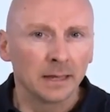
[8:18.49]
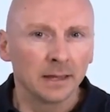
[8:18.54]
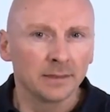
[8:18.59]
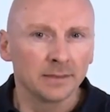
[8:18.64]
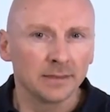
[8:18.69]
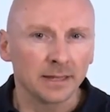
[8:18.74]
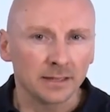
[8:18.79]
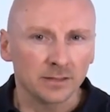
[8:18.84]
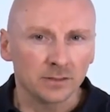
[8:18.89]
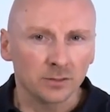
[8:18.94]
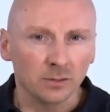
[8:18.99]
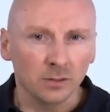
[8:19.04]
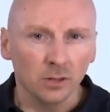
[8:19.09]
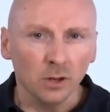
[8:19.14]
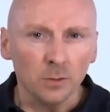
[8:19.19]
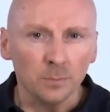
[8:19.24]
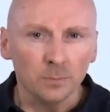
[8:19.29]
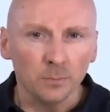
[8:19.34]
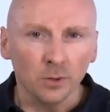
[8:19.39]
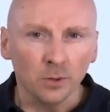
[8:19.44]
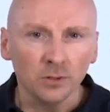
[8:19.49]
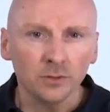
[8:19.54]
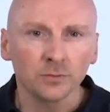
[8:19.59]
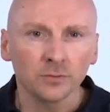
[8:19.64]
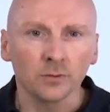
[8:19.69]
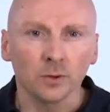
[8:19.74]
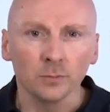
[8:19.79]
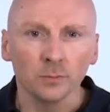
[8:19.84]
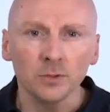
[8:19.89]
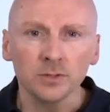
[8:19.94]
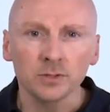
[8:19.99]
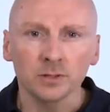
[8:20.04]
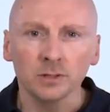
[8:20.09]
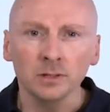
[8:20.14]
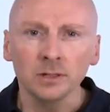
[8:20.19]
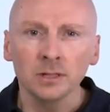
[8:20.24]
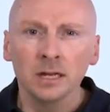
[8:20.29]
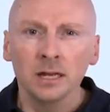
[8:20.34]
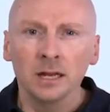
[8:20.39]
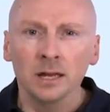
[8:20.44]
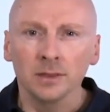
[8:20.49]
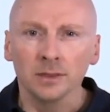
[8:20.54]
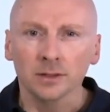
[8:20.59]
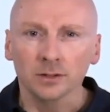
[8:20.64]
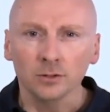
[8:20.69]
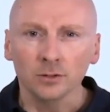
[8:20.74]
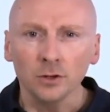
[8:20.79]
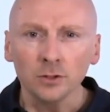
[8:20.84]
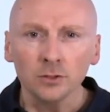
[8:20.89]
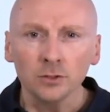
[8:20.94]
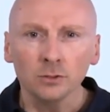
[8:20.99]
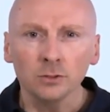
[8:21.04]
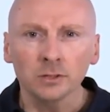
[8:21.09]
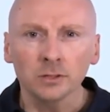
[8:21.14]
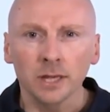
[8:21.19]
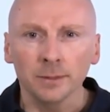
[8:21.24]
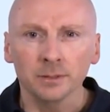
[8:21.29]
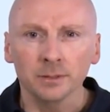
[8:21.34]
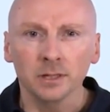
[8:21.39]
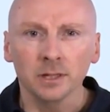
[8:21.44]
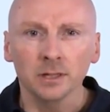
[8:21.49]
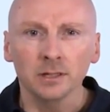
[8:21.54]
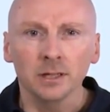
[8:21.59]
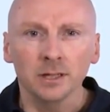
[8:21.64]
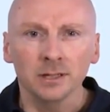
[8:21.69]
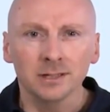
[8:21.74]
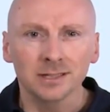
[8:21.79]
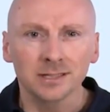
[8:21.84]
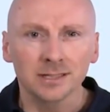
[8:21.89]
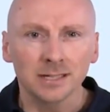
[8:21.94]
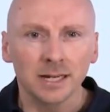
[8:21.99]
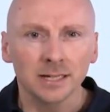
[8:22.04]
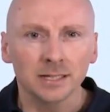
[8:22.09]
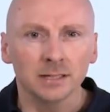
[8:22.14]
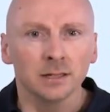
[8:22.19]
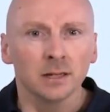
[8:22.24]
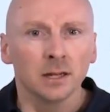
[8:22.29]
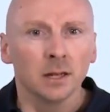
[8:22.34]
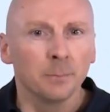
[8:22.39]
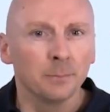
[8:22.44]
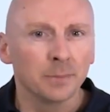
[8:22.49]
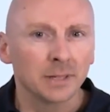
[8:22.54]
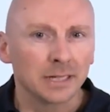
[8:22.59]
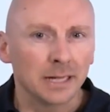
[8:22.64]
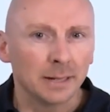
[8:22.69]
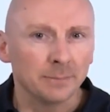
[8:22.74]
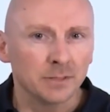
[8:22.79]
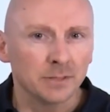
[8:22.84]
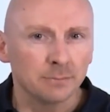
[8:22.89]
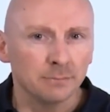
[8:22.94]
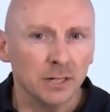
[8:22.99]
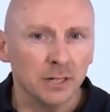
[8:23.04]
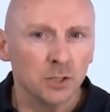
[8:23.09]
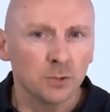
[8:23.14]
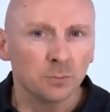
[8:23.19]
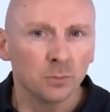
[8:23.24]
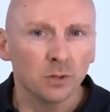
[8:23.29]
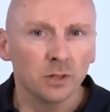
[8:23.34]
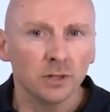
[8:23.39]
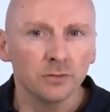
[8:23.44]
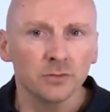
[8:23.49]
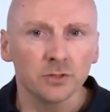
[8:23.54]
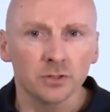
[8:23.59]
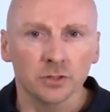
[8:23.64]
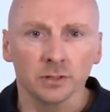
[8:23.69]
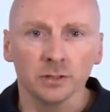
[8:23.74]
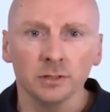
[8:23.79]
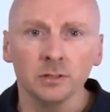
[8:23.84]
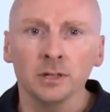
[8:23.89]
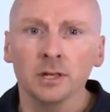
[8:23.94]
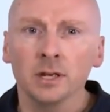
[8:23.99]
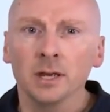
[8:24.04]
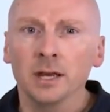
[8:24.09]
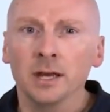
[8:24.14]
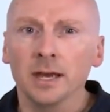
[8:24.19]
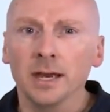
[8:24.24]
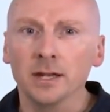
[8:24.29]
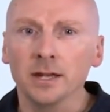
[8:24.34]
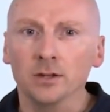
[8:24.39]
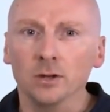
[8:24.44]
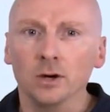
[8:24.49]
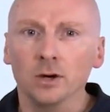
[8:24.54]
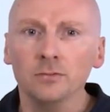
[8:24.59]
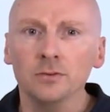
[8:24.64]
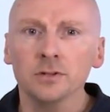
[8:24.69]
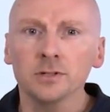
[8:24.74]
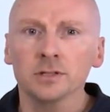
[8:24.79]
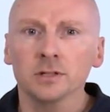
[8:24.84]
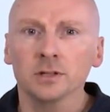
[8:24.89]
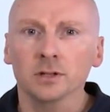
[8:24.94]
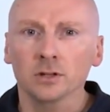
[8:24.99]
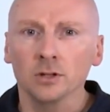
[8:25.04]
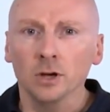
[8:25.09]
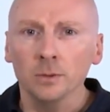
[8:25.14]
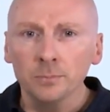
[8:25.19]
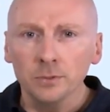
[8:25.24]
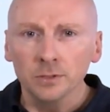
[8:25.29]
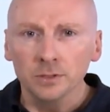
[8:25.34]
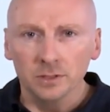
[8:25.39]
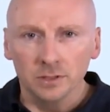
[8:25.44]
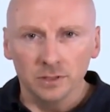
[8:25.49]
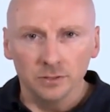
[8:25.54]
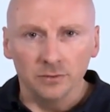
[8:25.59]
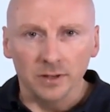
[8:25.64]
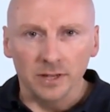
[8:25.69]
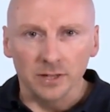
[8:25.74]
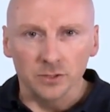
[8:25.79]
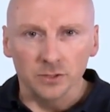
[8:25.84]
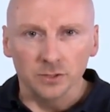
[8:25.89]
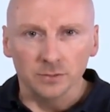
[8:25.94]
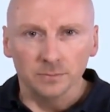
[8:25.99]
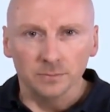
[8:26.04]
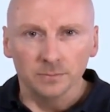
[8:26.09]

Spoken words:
Thanks to the LOCC-Box from Luetze, the control cabinet design becomes much more efficient and offers a competitive edge.